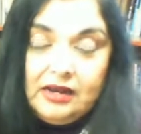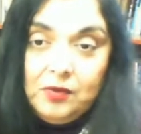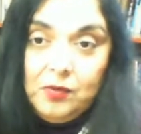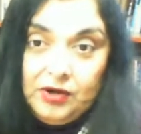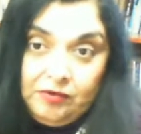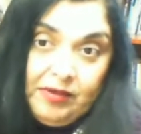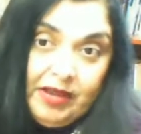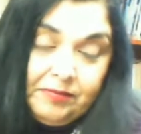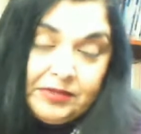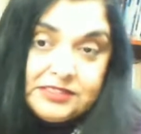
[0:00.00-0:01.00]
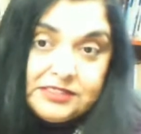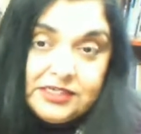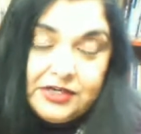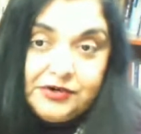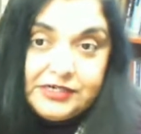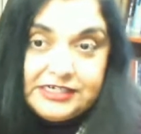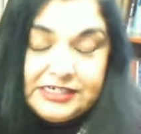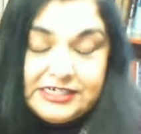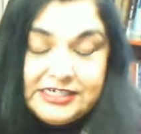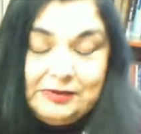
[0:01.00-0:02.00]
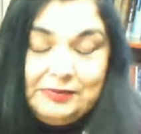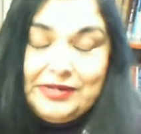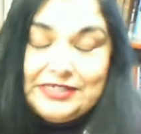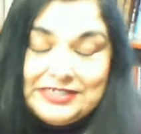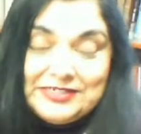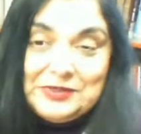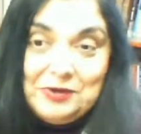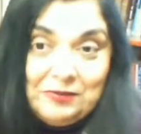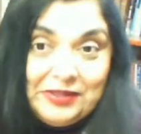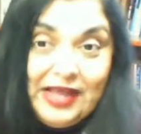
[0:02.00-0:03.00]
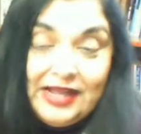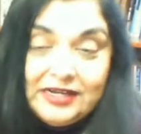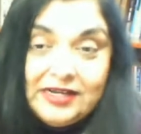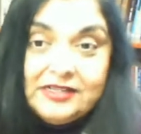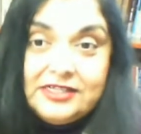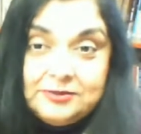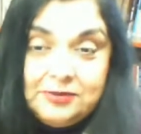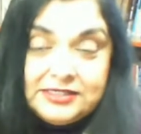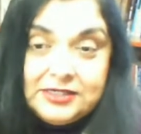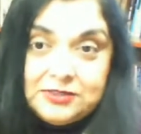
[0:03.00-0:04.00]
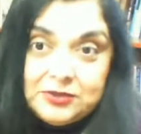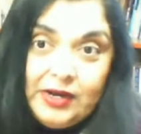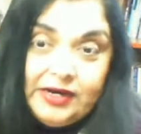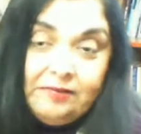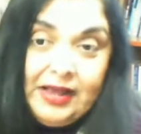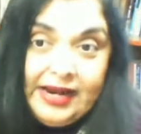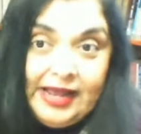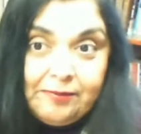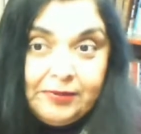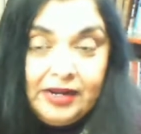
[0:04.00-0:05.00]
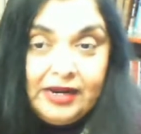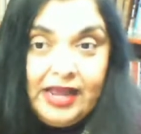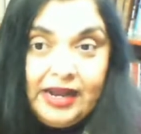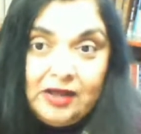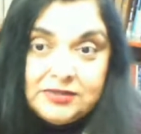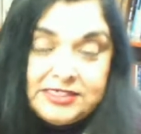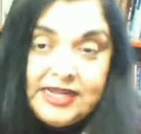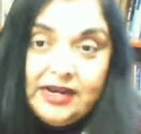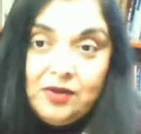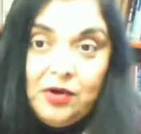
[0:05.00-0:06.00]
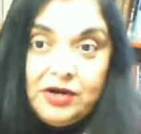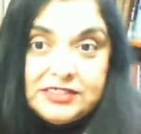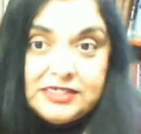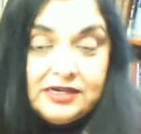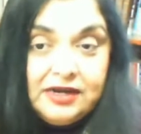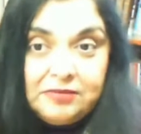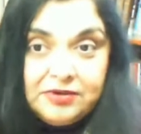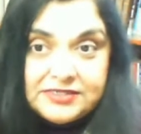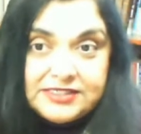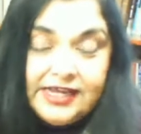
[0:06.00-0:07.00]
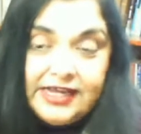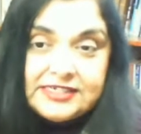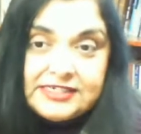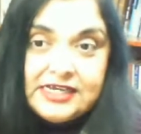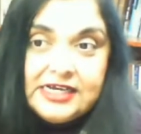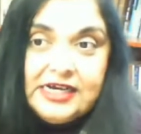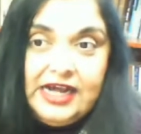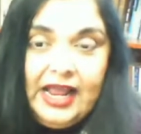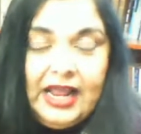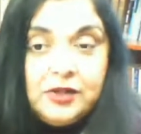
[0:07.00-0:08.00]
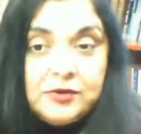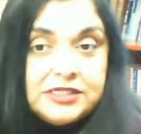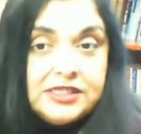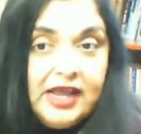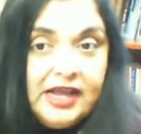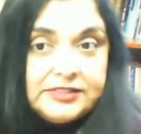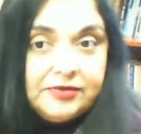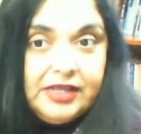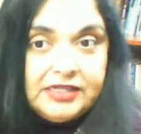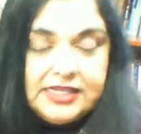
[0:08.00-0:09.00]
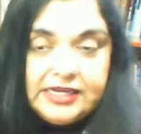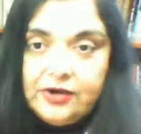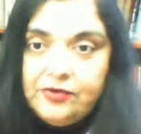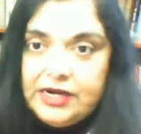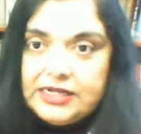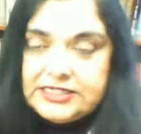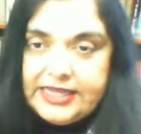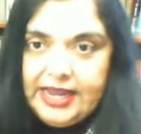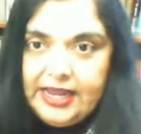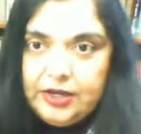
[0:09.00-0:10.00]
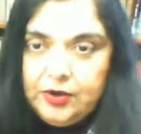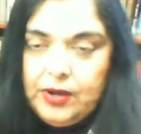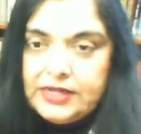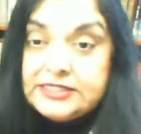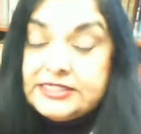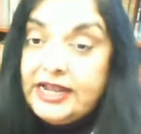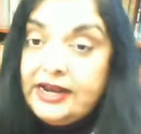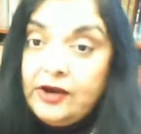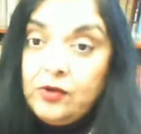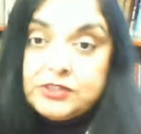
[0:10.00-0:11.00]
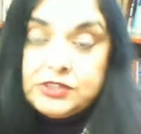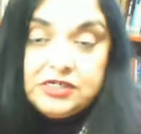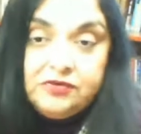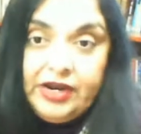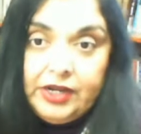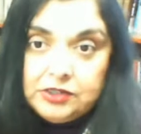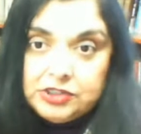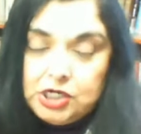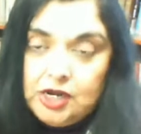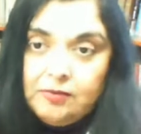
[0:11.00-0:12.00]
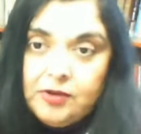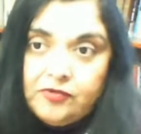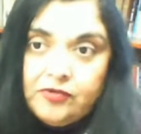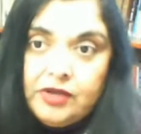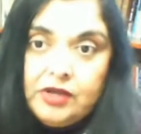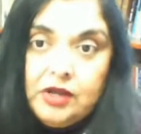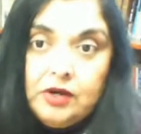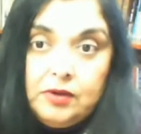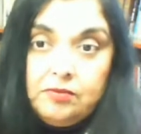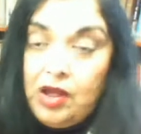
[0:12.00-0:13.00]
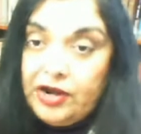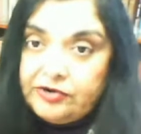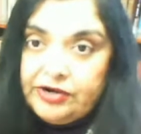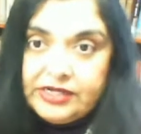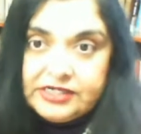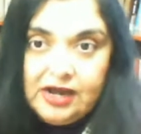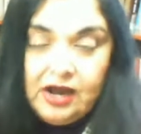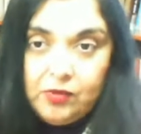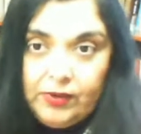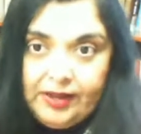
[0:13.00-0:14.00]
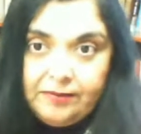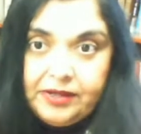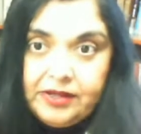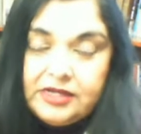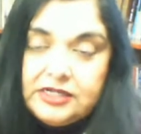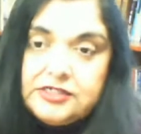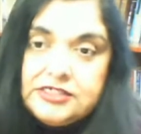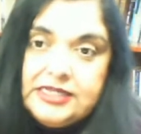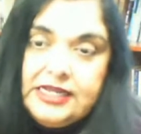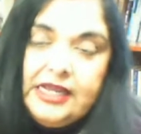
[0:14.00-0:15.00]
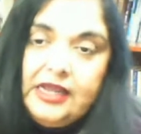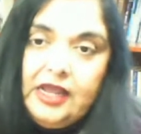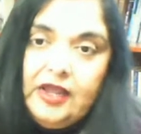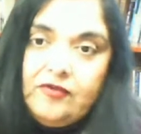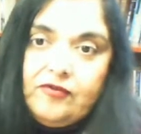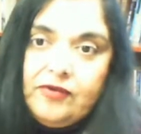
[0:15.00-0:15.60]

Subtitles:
one of my personal security detail persons told me that this person was quite a bad apple and had outstanding warrants in a number of states. And those are the kinds of things that can really scare you. And CNN also did a very good job of monitoring the dark web to see if